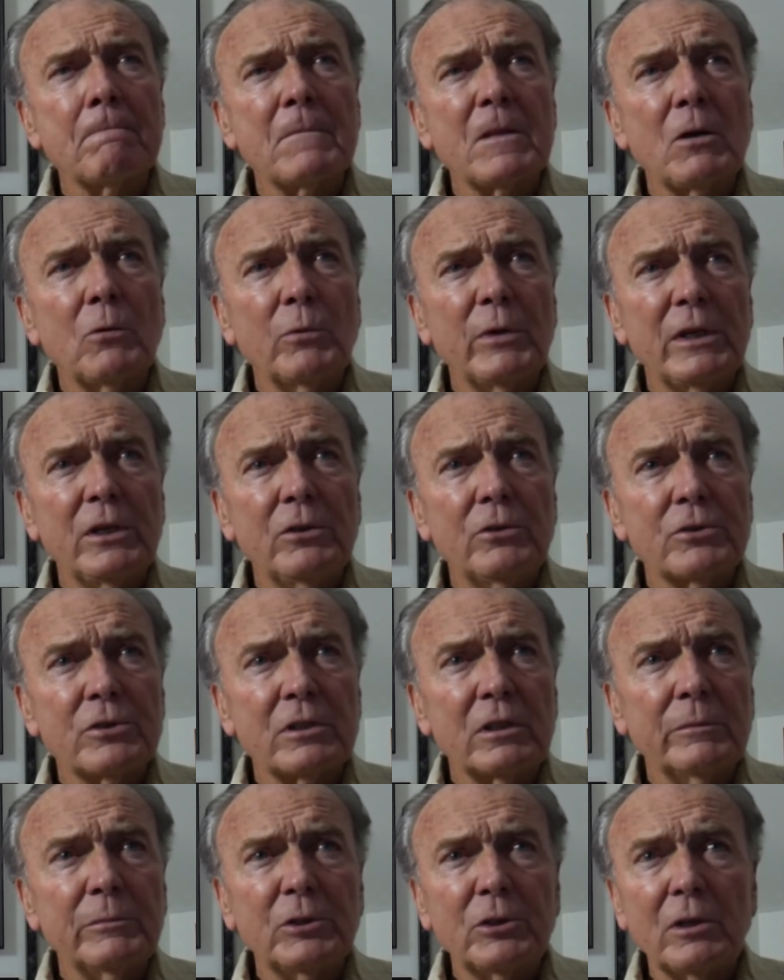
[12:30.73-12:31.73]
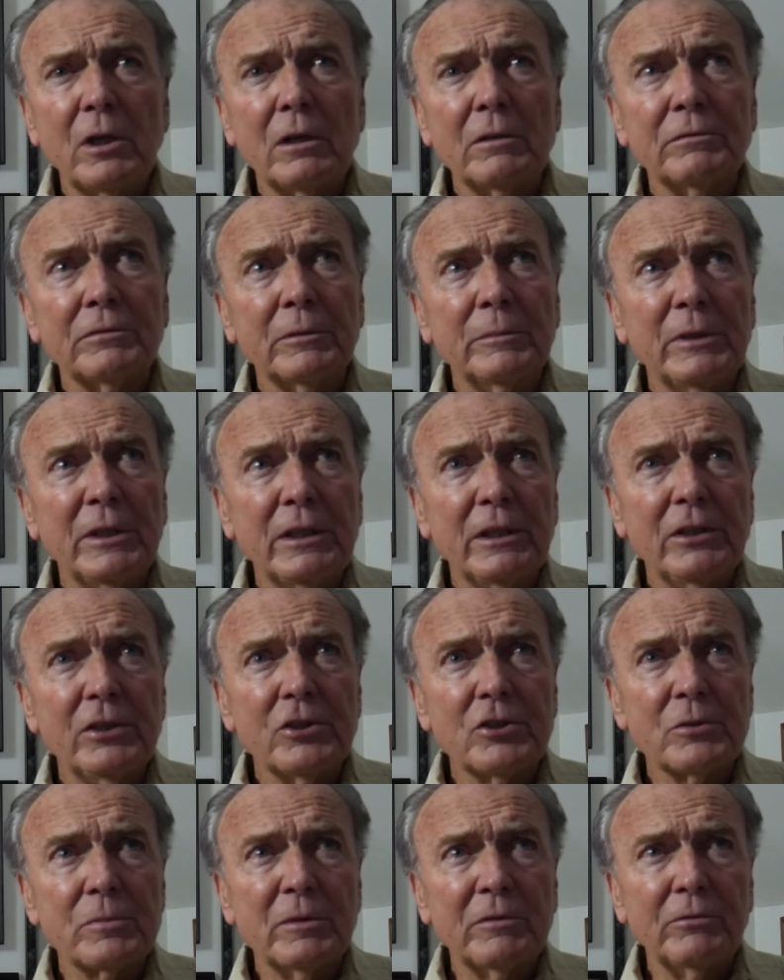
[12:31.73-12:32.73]
We used luminol for many
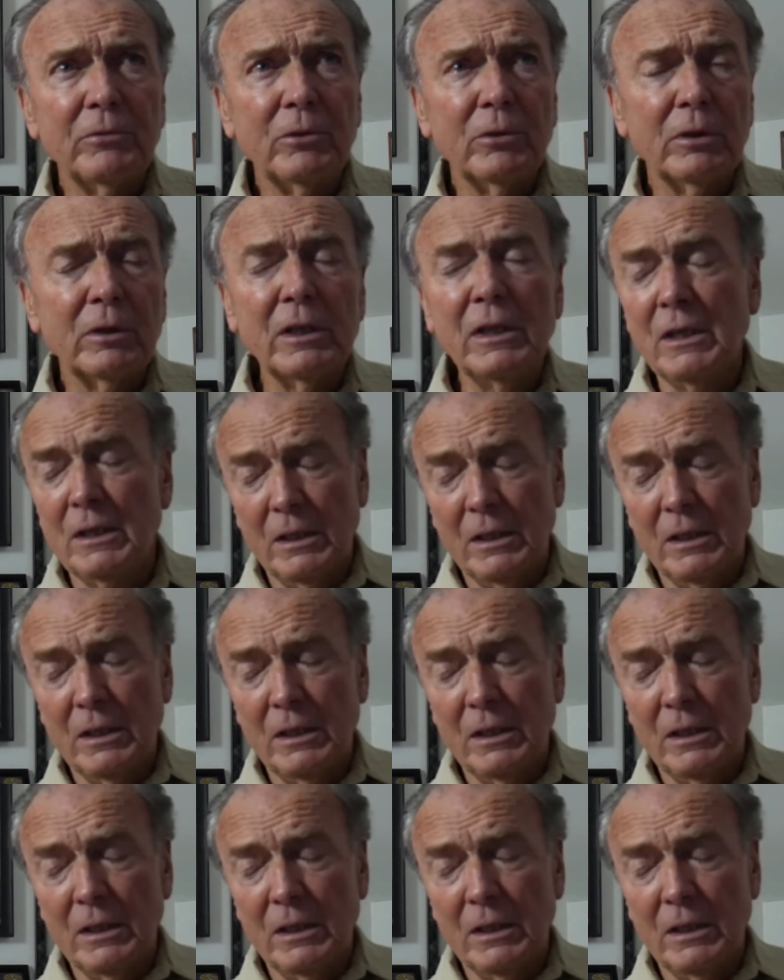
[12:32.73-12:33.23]
years before